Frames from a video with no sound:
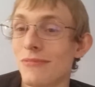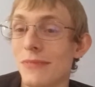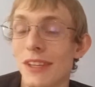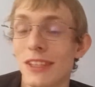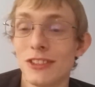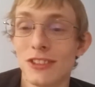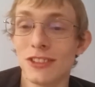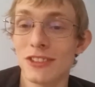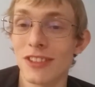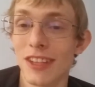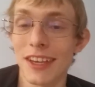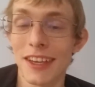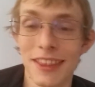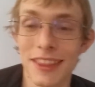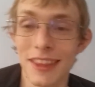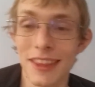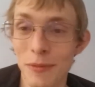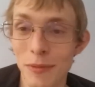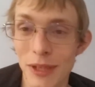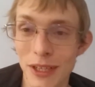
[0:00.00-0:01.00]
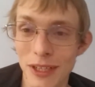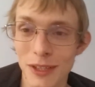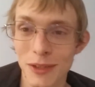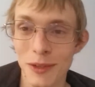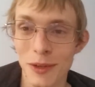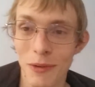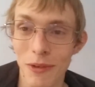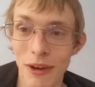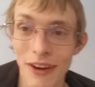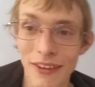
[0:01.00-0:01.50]
it's just like a thing we
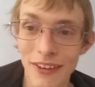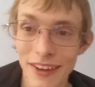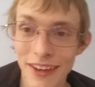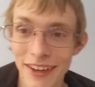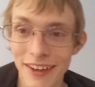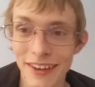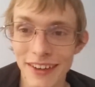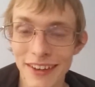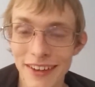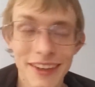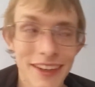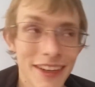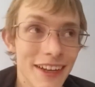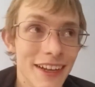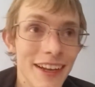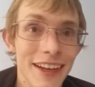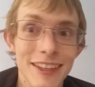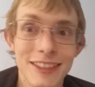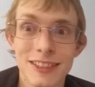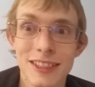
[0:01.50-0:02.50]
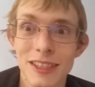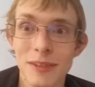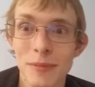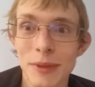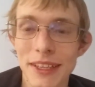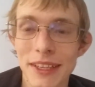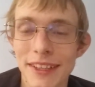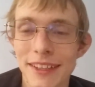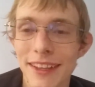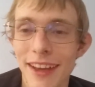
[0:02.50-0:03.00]
do around here. It's going to
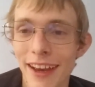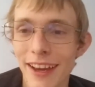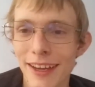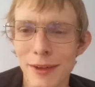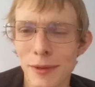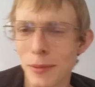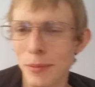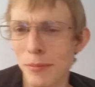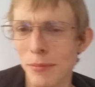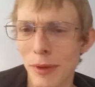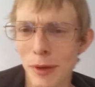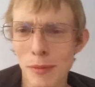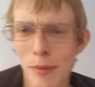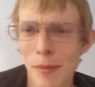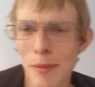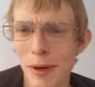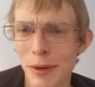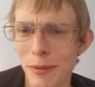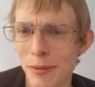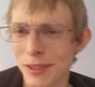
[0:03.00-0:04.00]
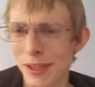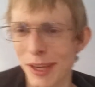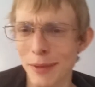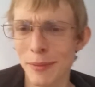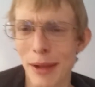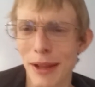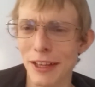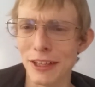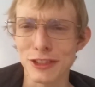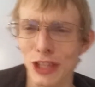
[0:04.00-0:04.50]
be like, me and my buddy were talking
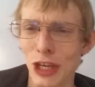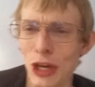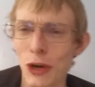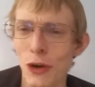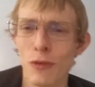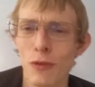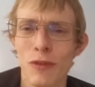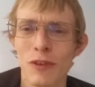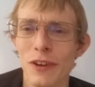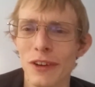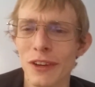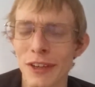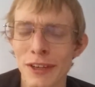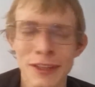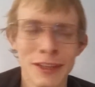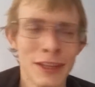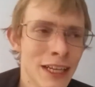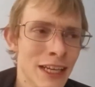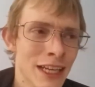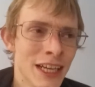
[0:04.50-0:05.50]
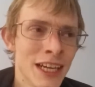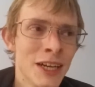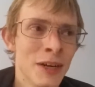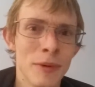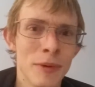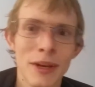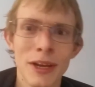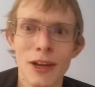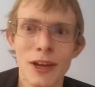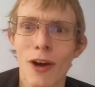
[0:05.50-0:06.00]
about, like, it's over.
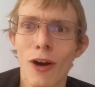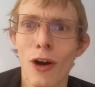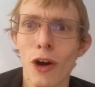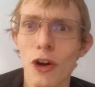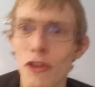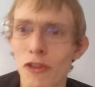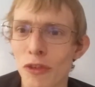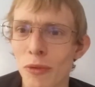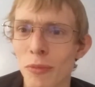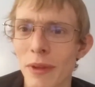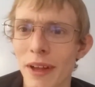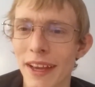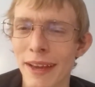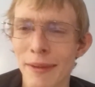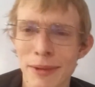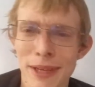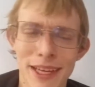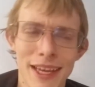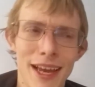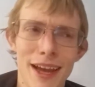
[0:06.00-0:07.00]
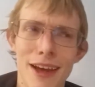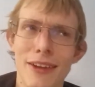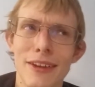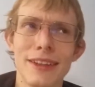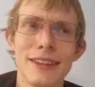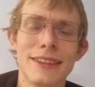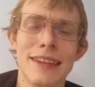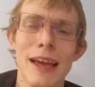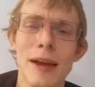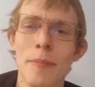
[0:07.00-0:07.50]
We eat all of them. Like, I'm like, yeah, I'll
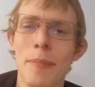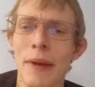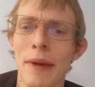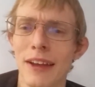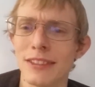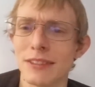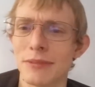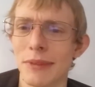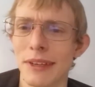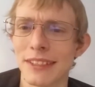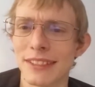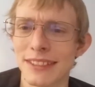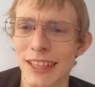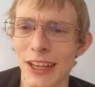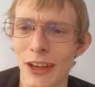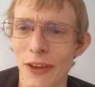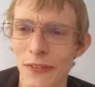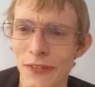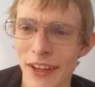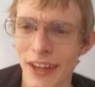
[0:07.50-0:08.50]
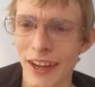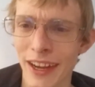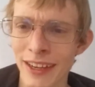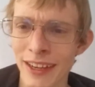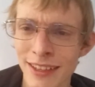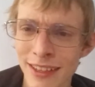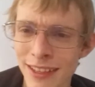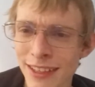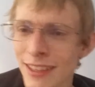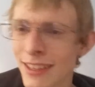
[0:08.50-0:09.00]
eat 10 pounds myself,
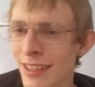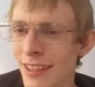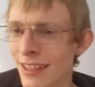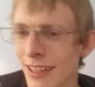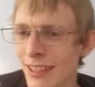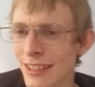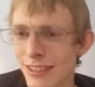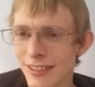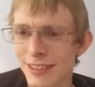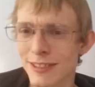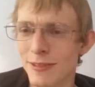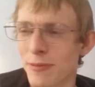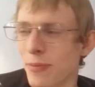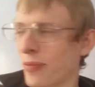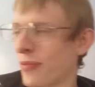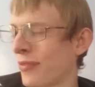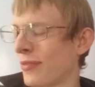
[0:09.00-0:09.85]
dog. Just...